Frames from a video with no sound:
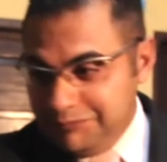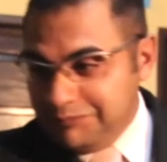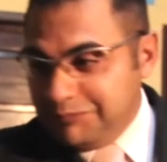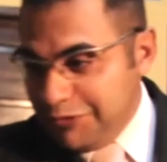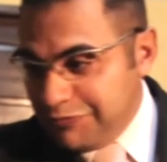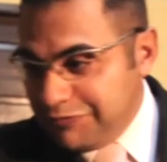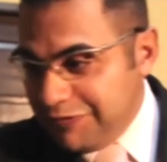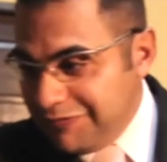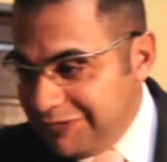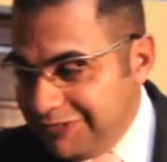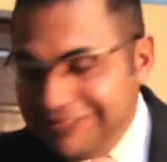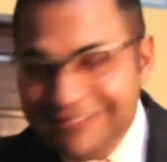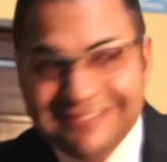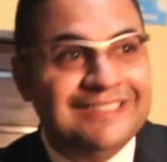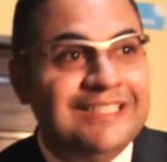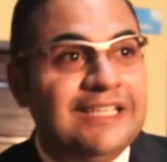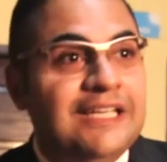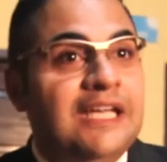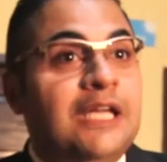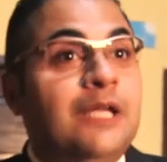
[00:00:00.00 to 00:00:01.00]
Please.
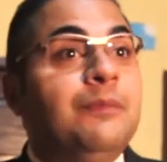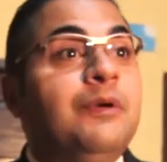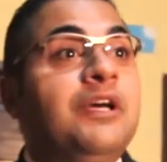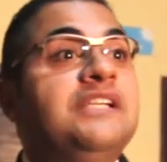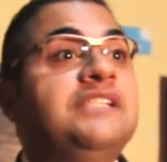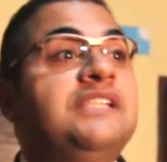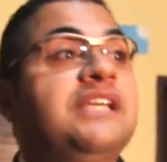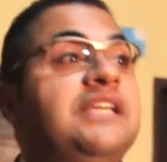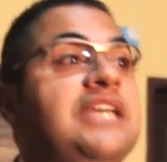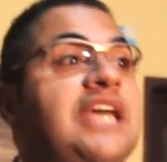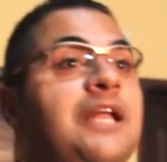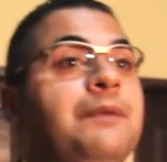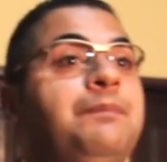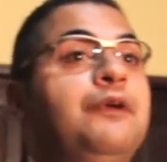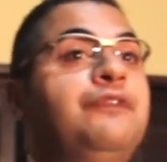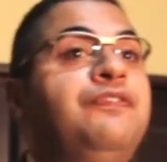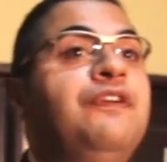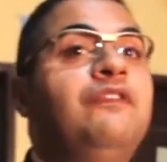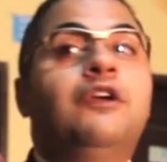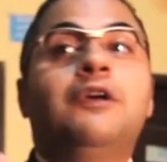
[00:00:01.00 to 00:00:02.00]
Brother Ezekiel,
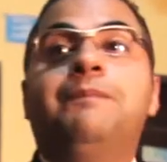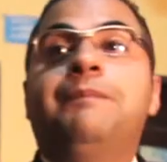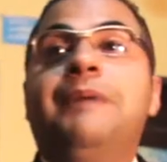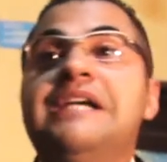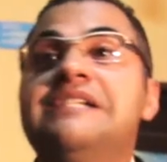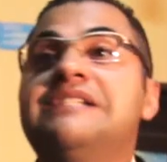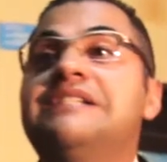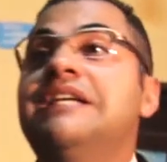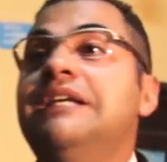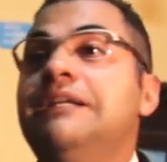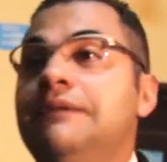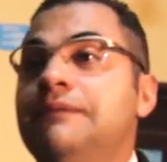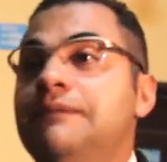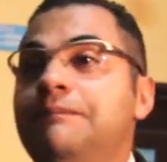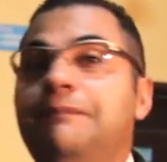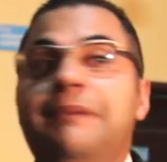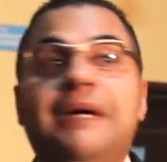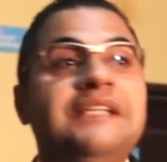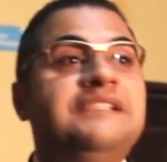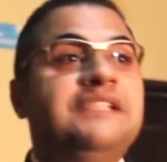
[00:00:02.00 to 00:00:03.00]
please step forward.
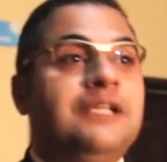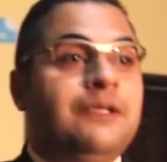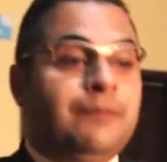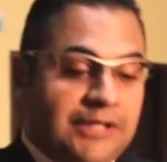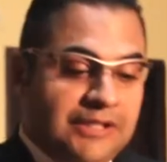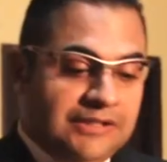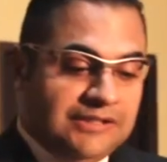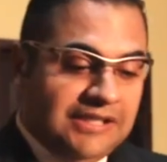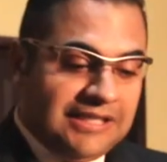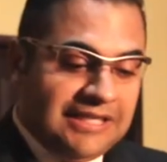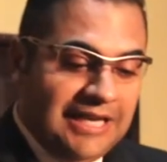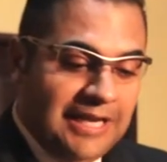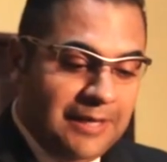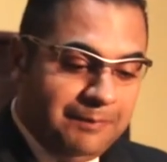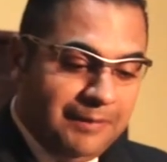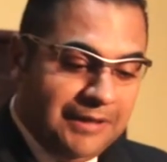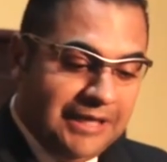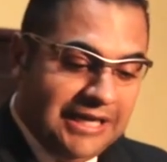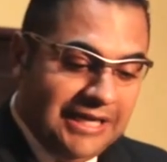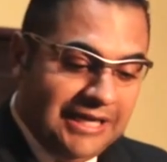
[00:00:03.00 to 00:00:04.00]
Step forward in
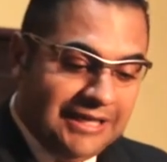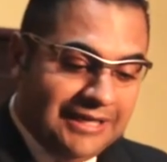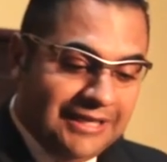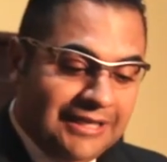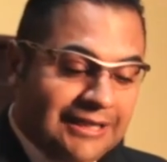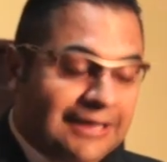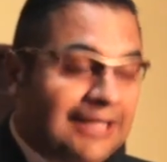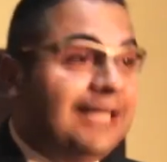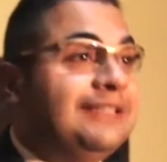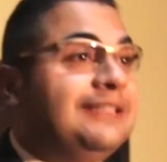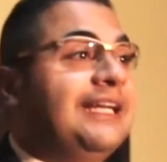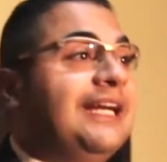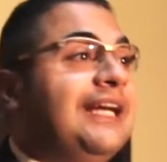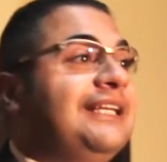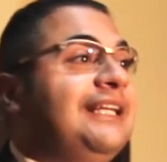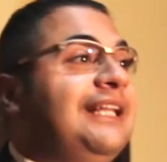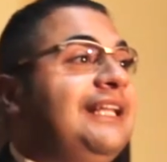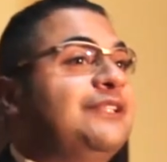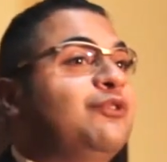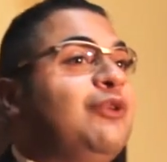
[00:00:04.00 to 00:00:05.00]
order to give you
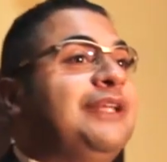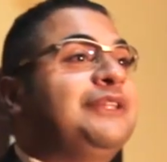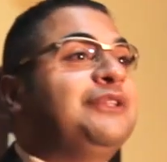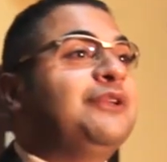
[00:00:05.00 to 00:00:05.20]
the four